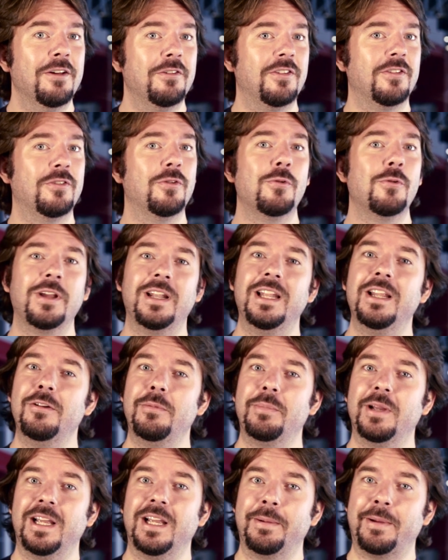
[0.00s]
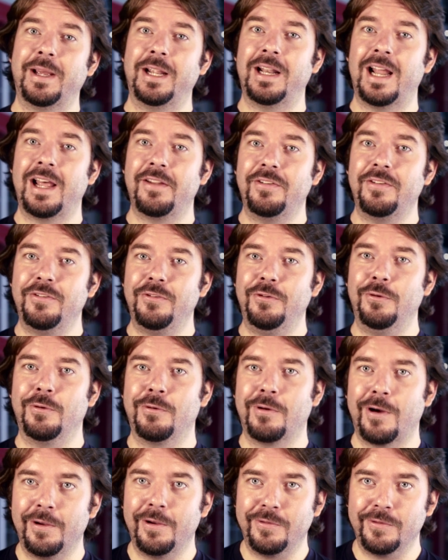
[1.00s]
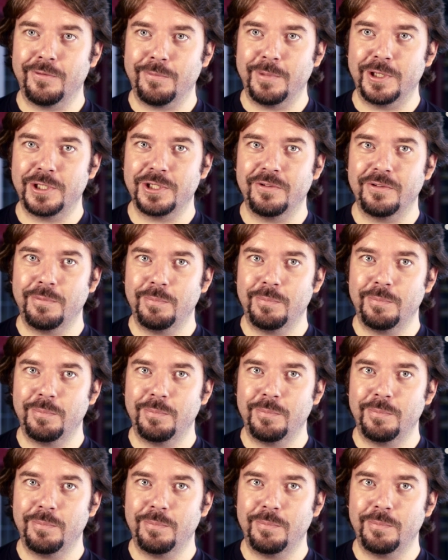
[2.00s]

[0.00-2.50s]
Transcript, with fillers: to talk a little bit about NASA's New Horizons mission